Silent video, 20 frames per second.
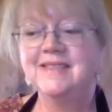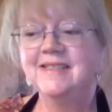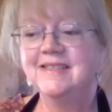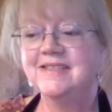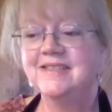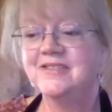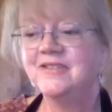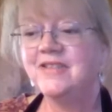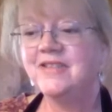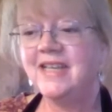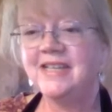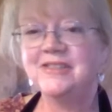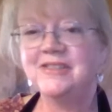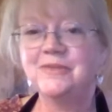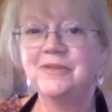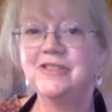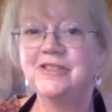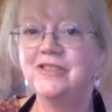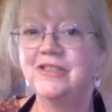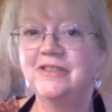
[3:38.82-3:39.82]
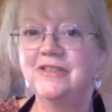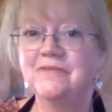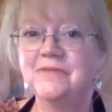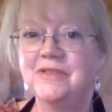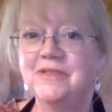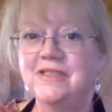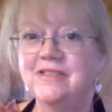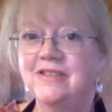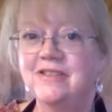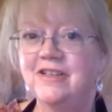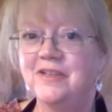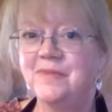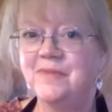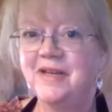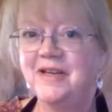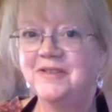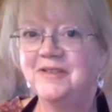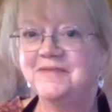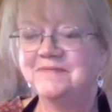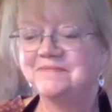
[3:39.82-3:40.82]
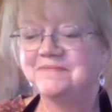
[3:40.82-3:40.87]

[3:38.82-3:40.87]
So that's what Chickenwood is all about.